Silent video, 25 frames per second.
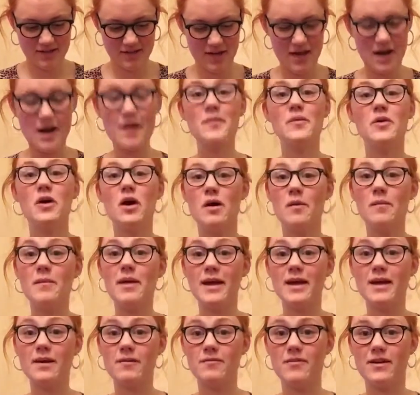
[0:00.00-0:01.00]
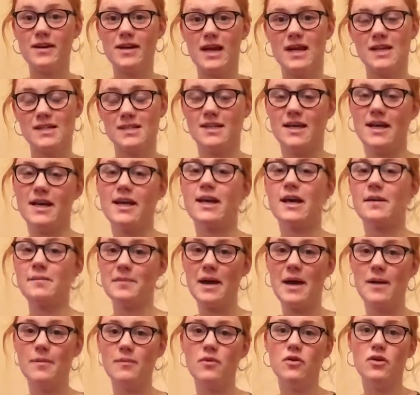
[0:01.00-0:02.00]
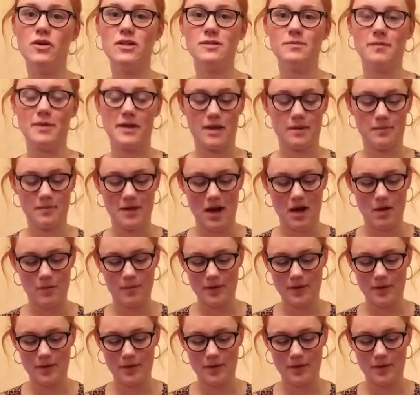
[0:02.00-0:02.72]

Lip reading: I'm not a makeup fanatic. I'm getting more into makeup now,